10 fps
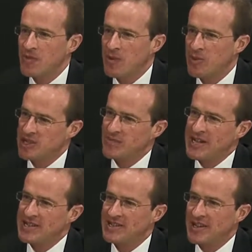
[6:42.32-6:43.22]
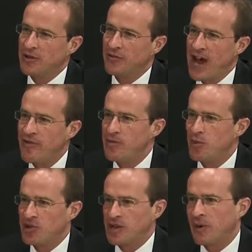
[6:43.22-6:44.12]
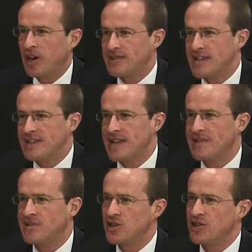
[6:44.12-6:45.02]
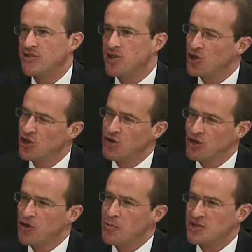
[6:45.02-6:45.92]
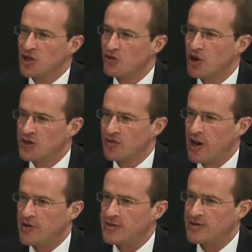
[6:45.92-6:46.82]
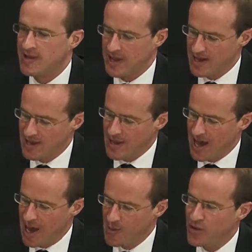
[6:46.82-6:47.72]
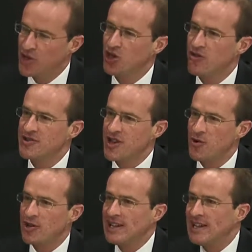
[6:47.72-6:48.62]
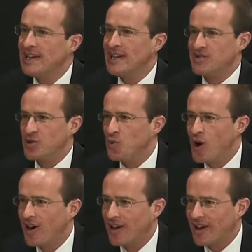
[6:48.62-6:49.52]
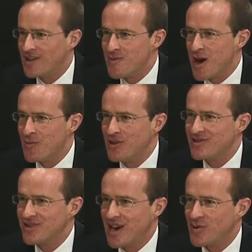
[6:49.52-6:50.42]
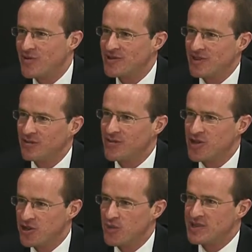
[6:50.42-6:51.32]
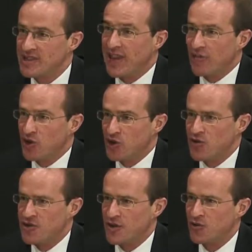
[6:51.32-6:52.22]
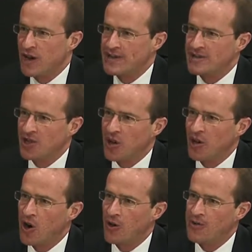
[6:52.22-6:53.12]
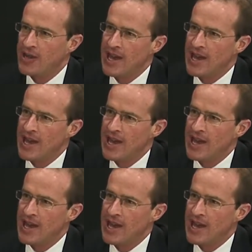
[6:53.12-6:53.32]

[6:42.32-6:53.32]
but a better deal for everybody, because in a sense, Europe's at a crossroads. The Eurozone clearly isn't working at the moment. We still have got a Eurozone crisis going on,